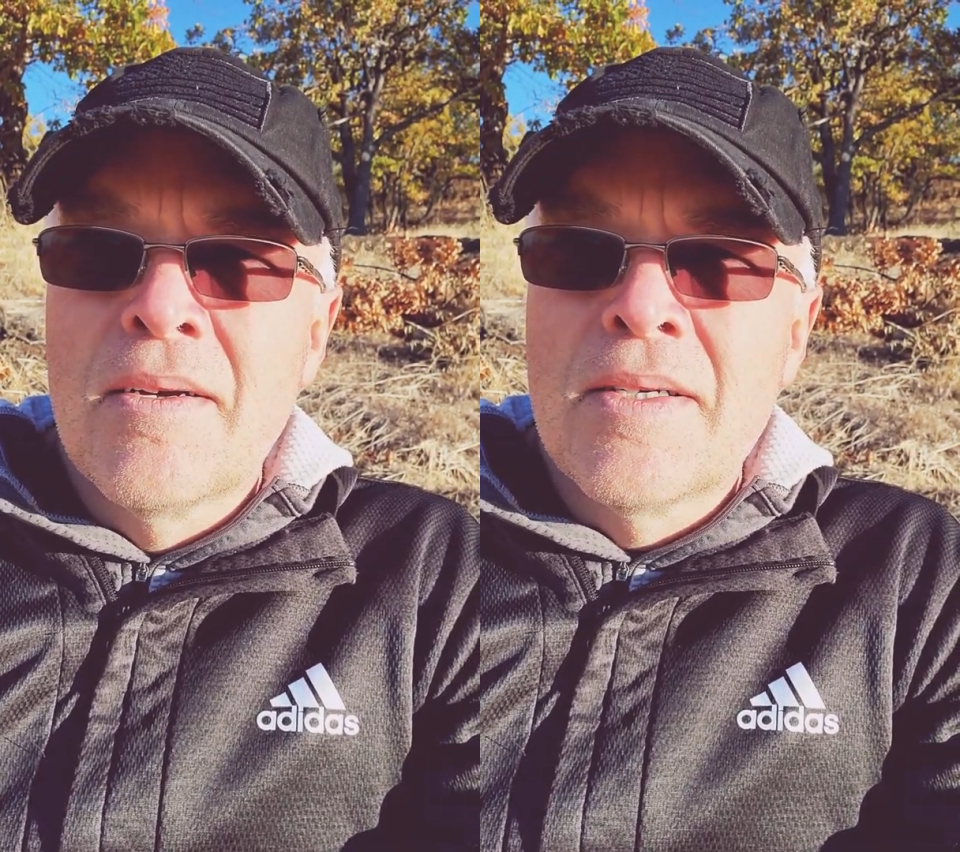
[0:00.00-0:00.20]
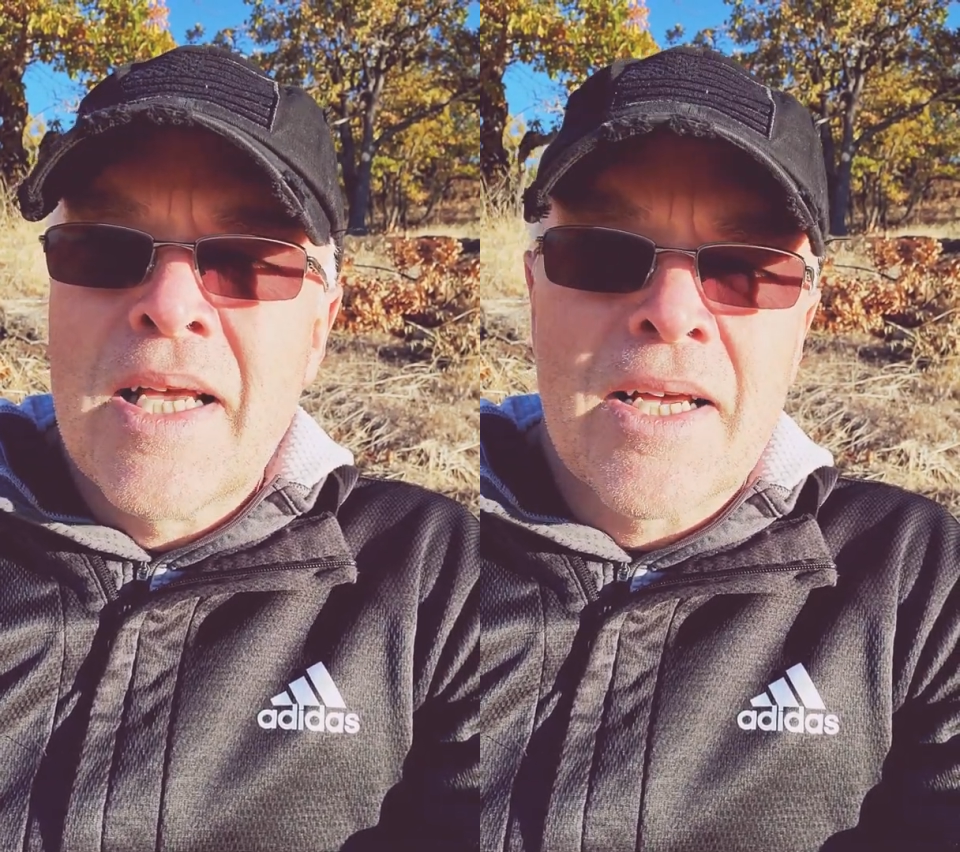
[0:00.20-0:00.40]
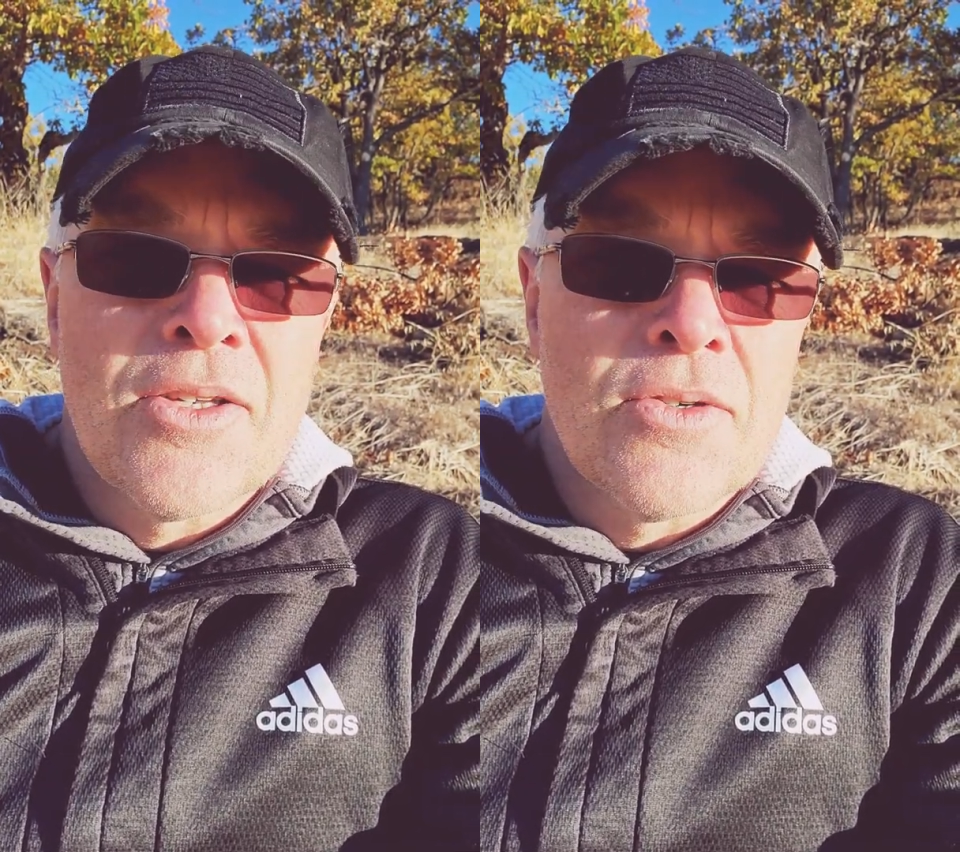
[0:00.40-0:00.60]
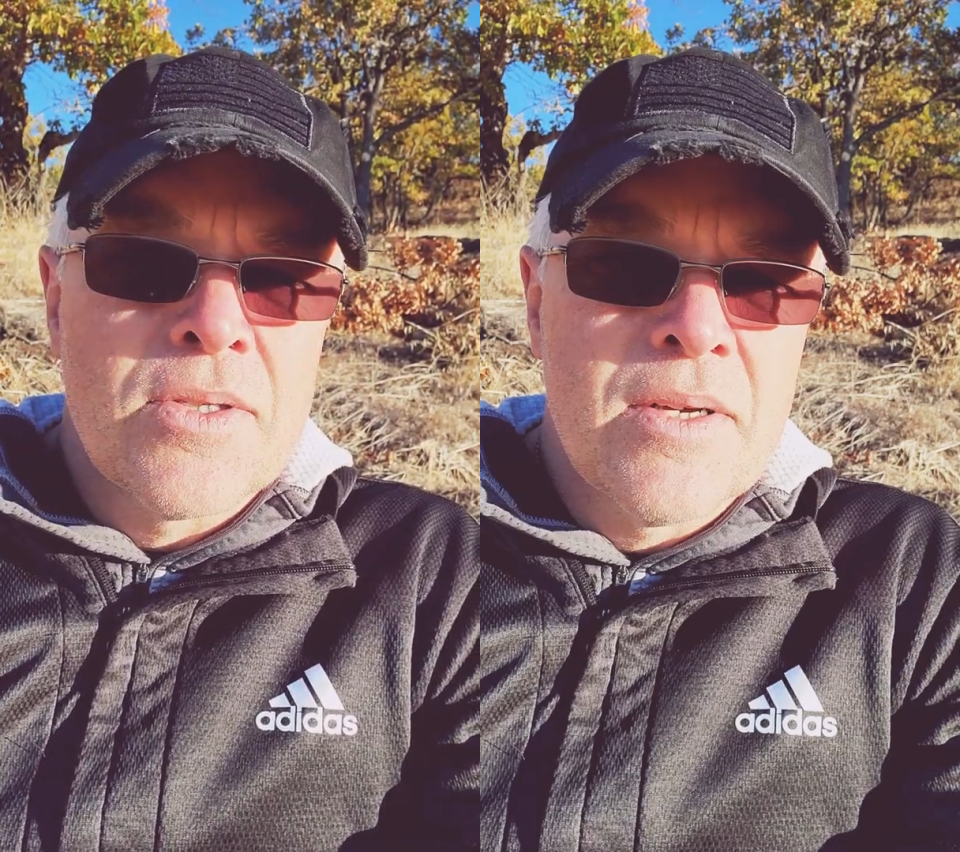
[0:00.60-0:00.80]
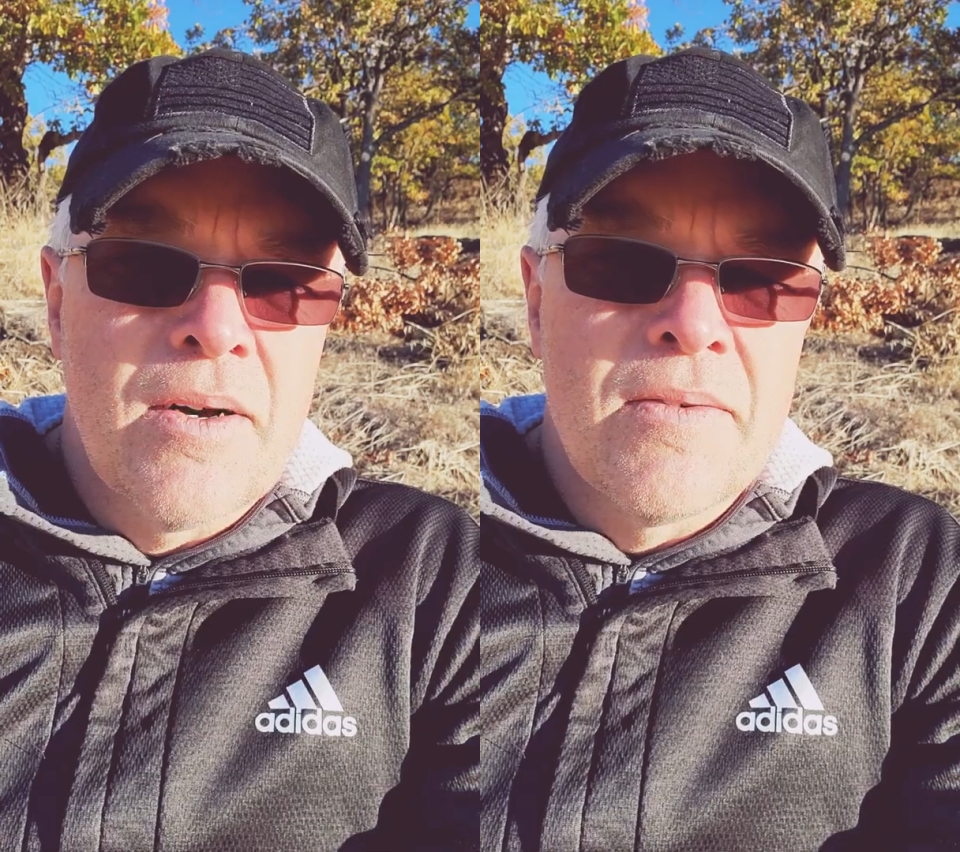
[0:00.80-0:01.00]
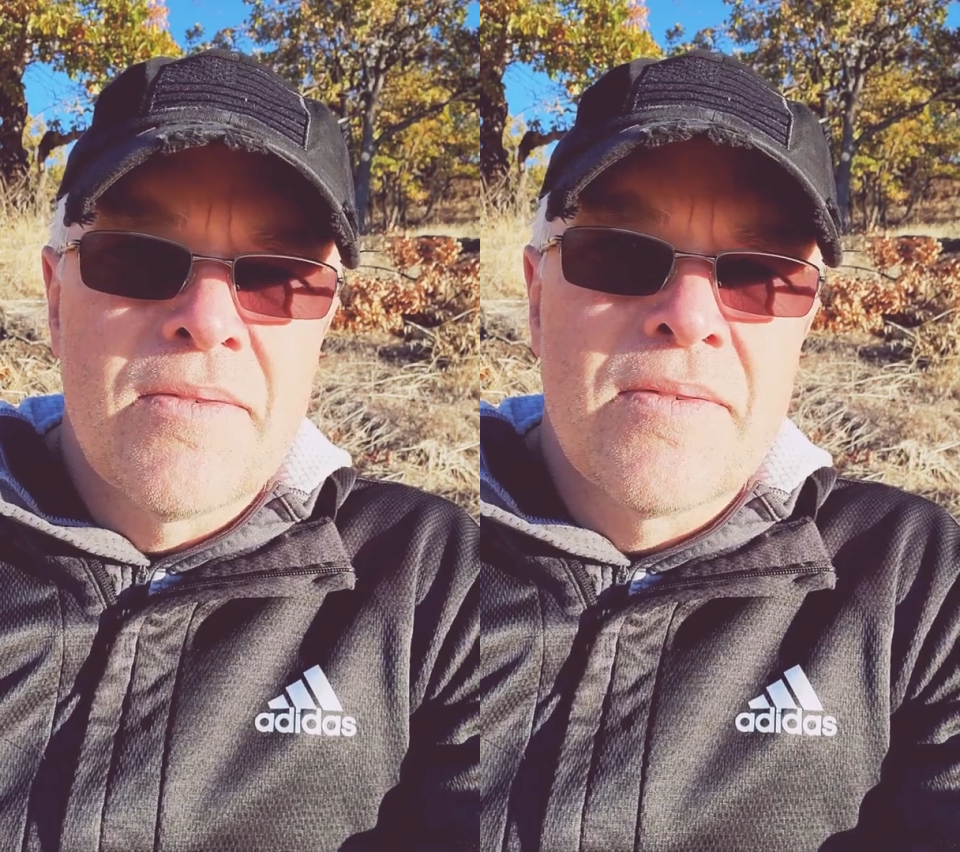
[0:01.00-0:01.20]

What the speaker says: taken yourself,